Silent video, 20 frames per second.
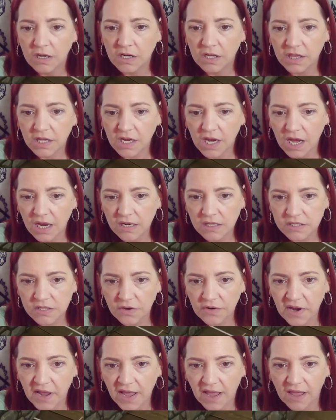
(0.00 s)
colours
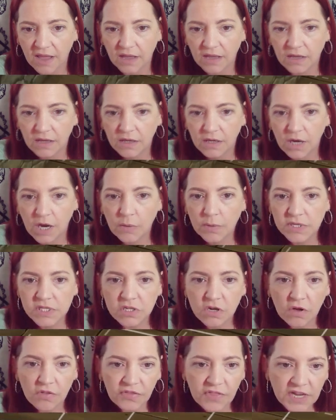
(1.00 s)
on it. Oh, it's
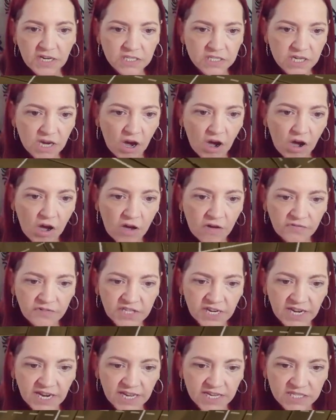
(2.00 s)
got things carved
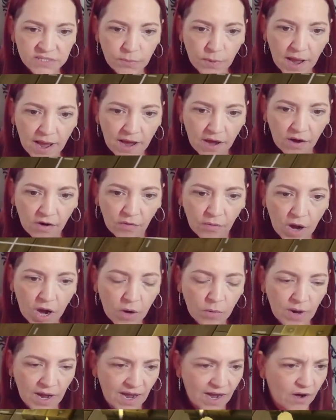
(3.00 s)
in it as well.
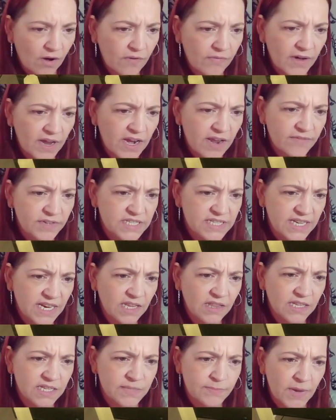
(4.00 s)
Oh, how have I never
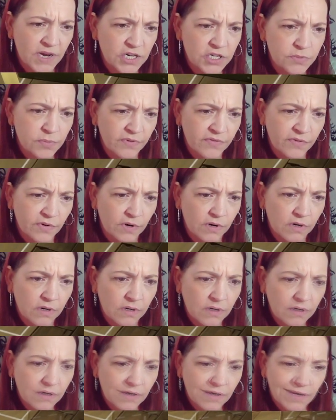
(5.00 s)
seen this bench before?
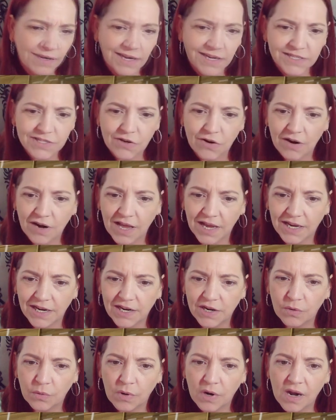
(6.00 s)
It's got like a
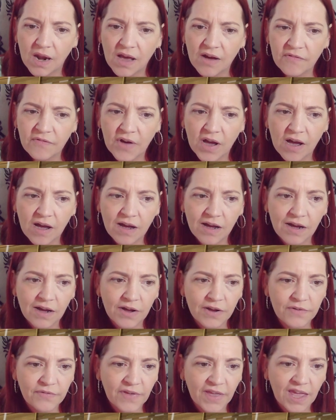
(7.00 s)
little love heart
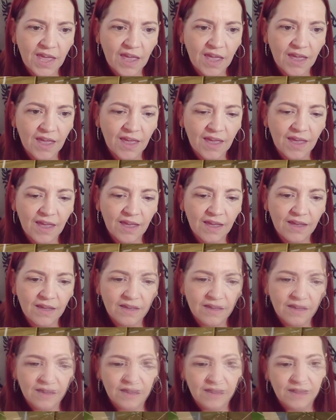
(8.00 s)
over here.
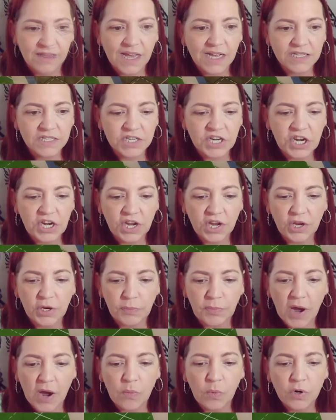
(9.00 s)
That's
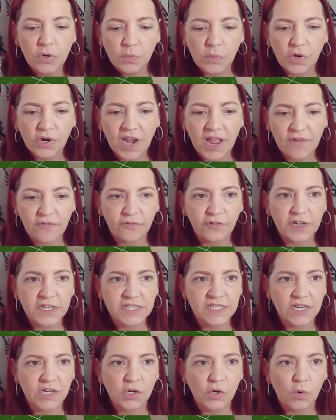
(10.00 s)
cute, but I wouldn't want every
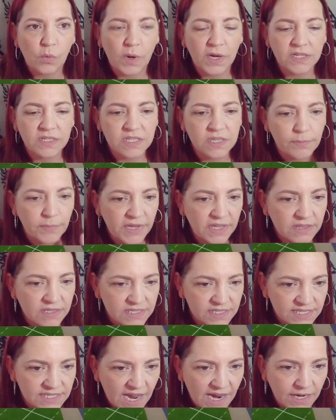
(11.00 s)
single one to be the
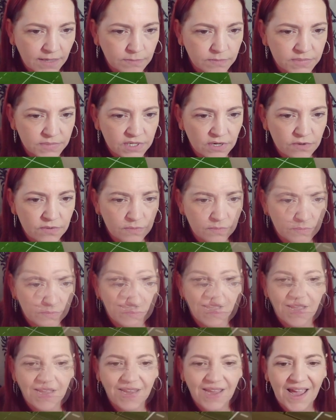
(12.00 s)
same. So,
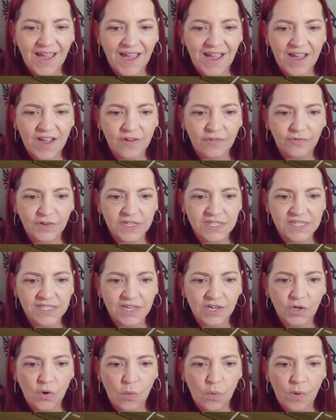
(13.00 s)
yeah, every
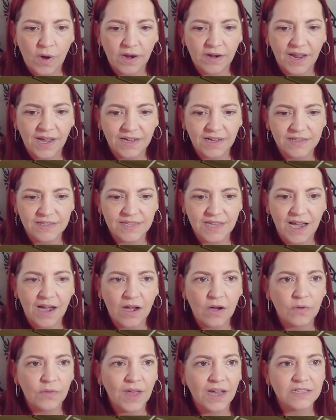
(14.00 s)
single one has that.
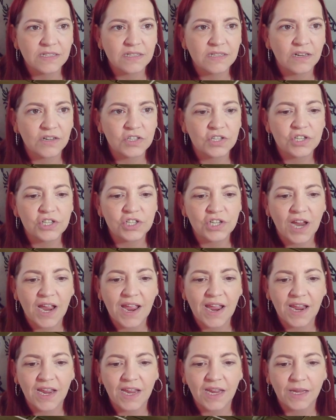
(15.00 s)
Oh, that's such a
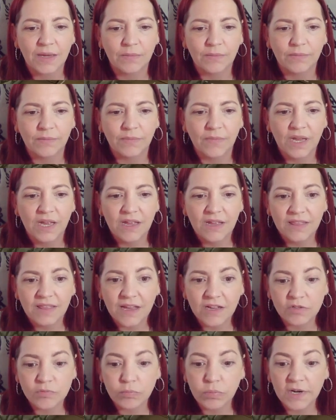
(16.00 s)
shame.
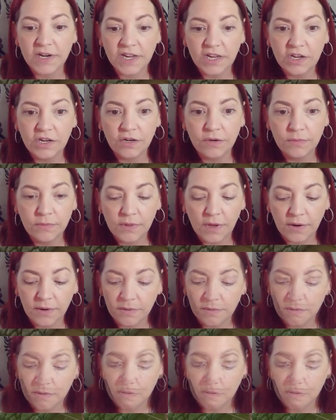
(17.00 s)
That's really cute, though.